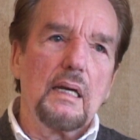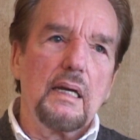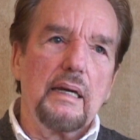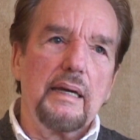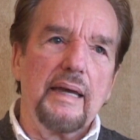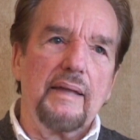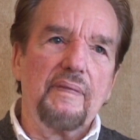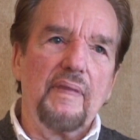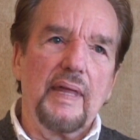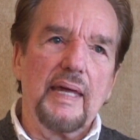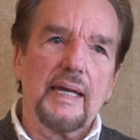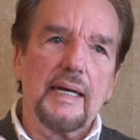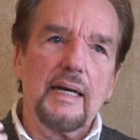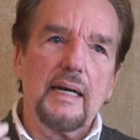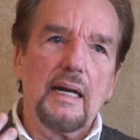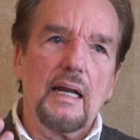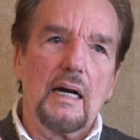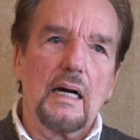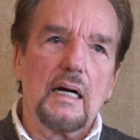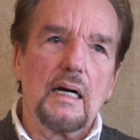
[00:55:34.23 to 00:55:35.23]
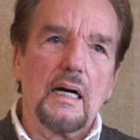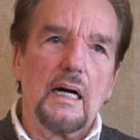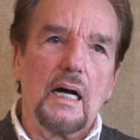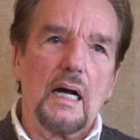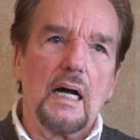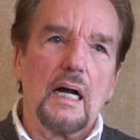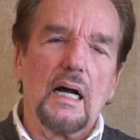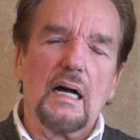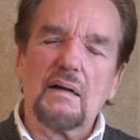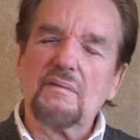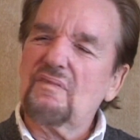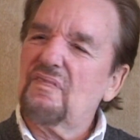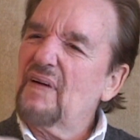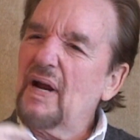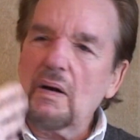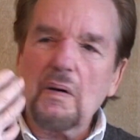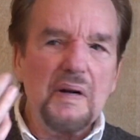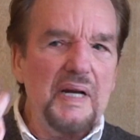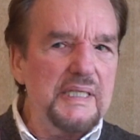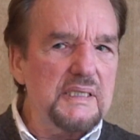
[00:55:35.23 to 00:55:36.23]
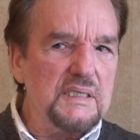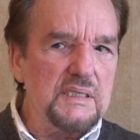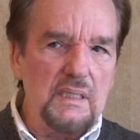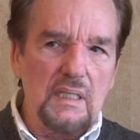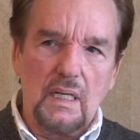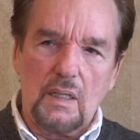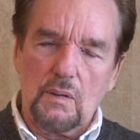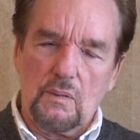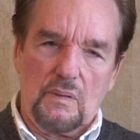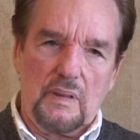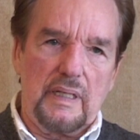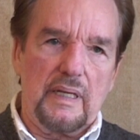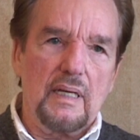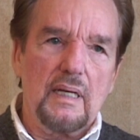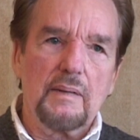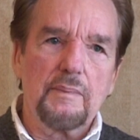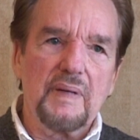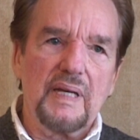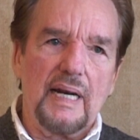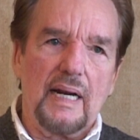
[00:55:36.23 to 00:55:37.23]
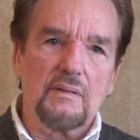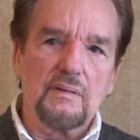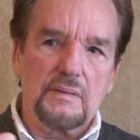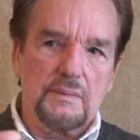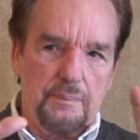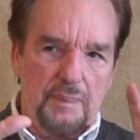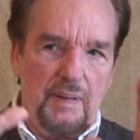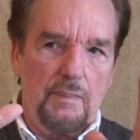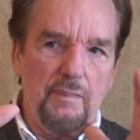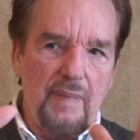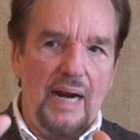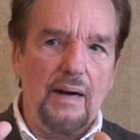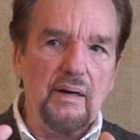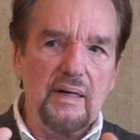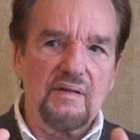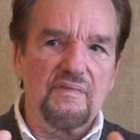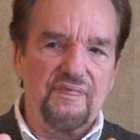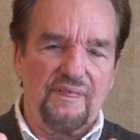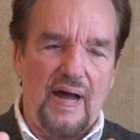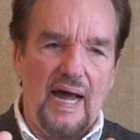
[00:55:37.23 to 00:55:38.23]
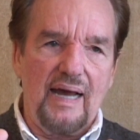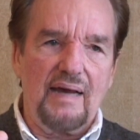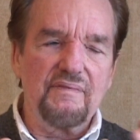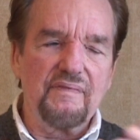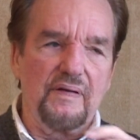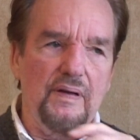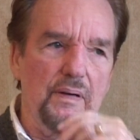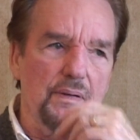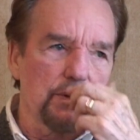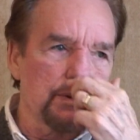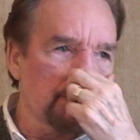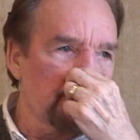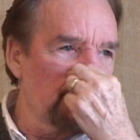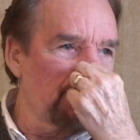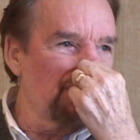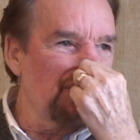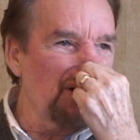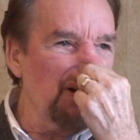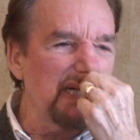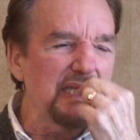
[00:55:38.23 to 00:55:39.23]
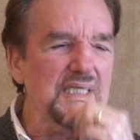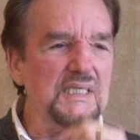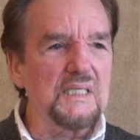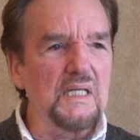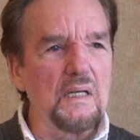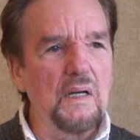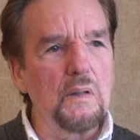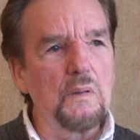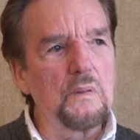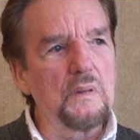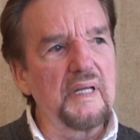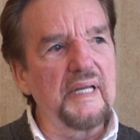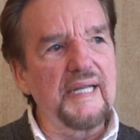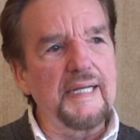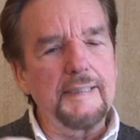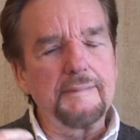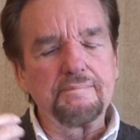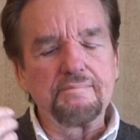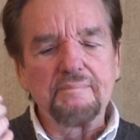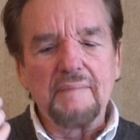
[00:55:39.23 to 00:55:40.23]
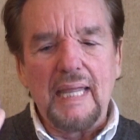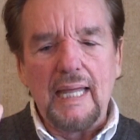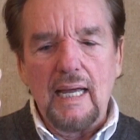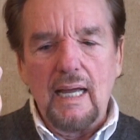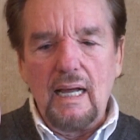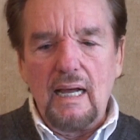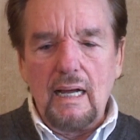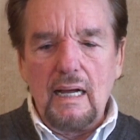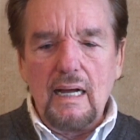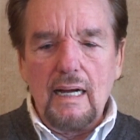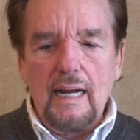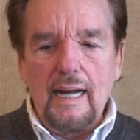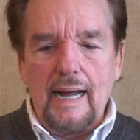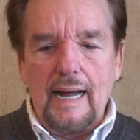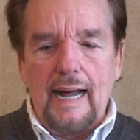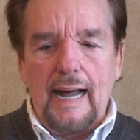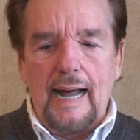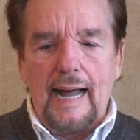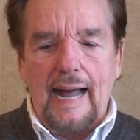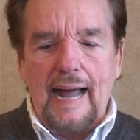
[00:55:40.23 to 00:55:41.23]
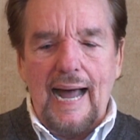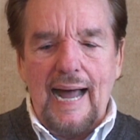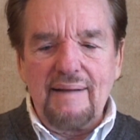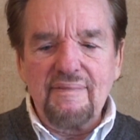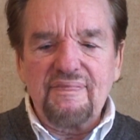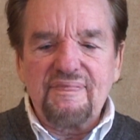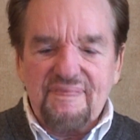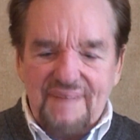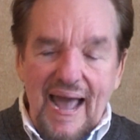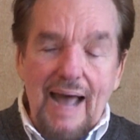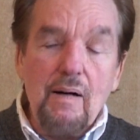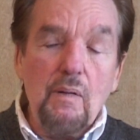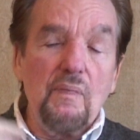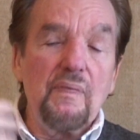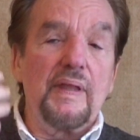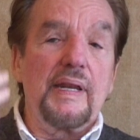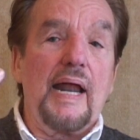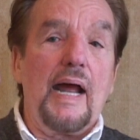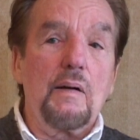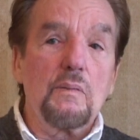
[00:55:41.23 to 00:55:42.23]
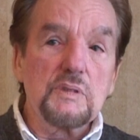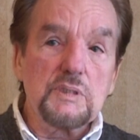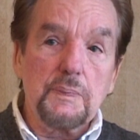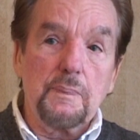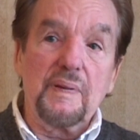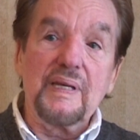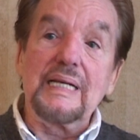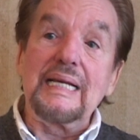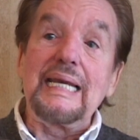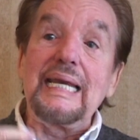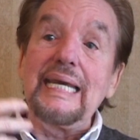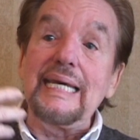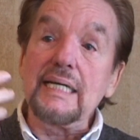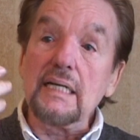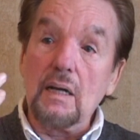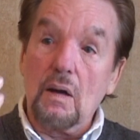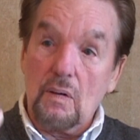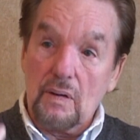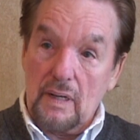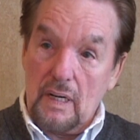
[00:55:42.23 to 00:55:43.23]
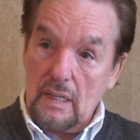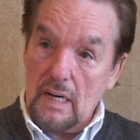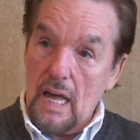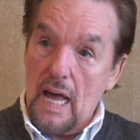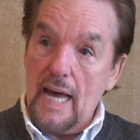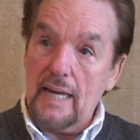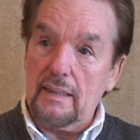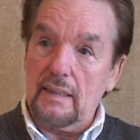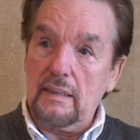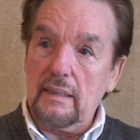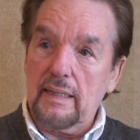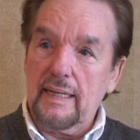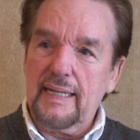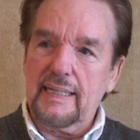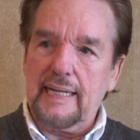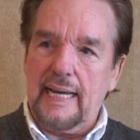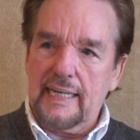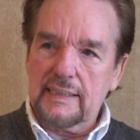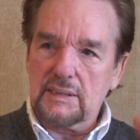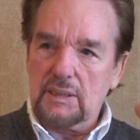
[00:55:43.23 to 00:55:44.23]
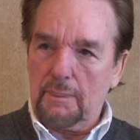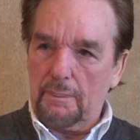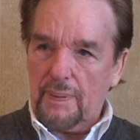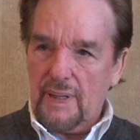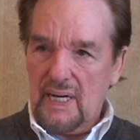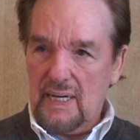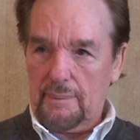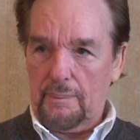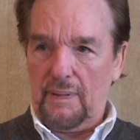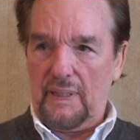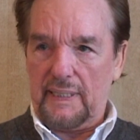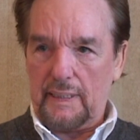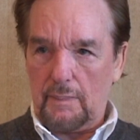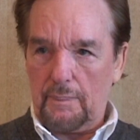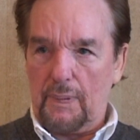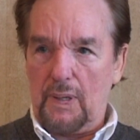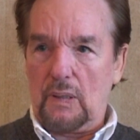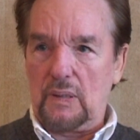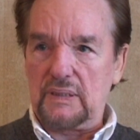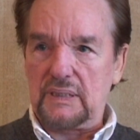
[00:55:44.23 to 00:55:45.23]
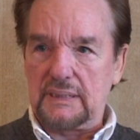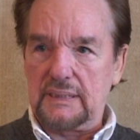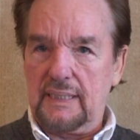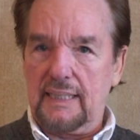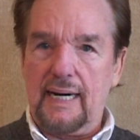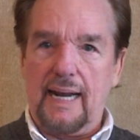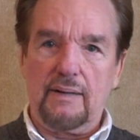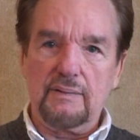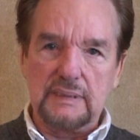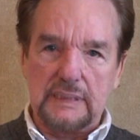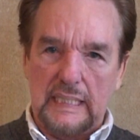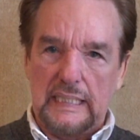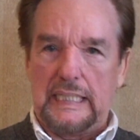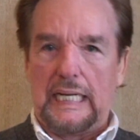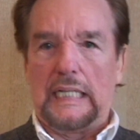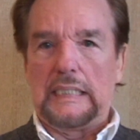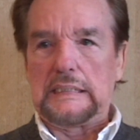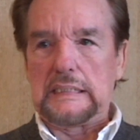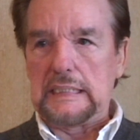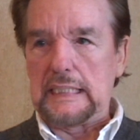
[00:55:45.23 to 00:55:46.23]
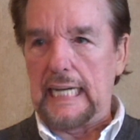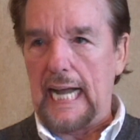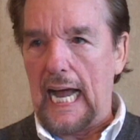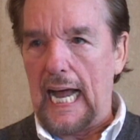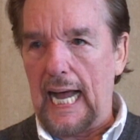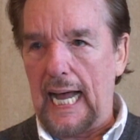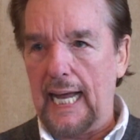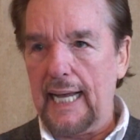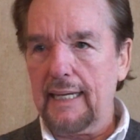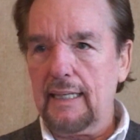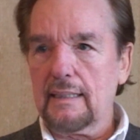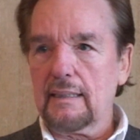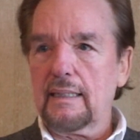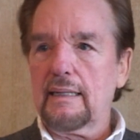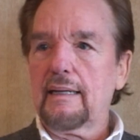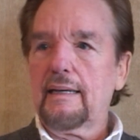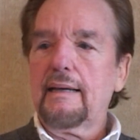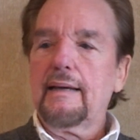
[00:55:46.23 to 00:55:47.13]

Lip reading: and then very slowly, I mean, I had been married 5 years, but very slowly, I found that I was being hit on a lot. As a public person, I was a young guy, and